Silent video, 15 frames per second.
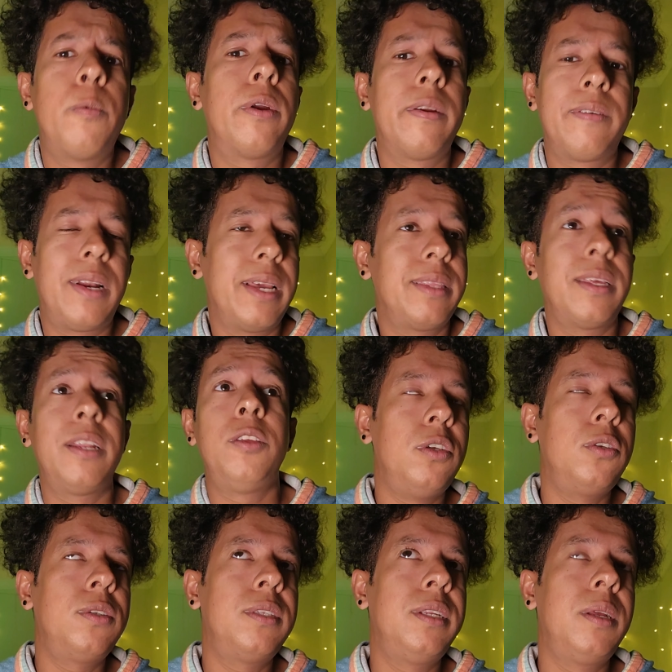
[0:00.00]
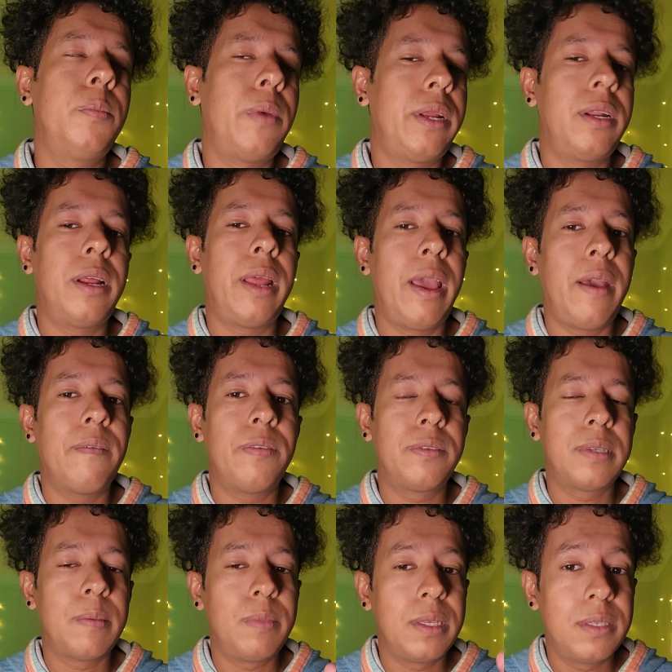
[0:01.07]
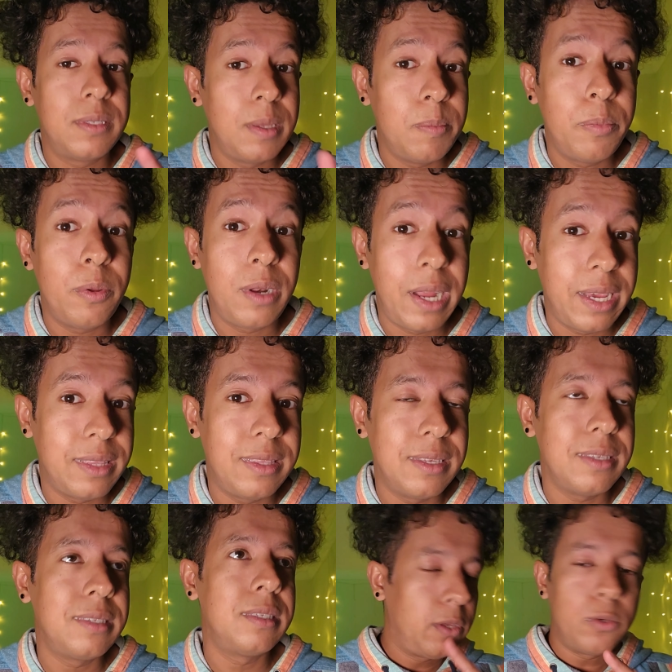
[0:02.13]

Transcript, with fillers: whatever like that, you still might not have something simple like this.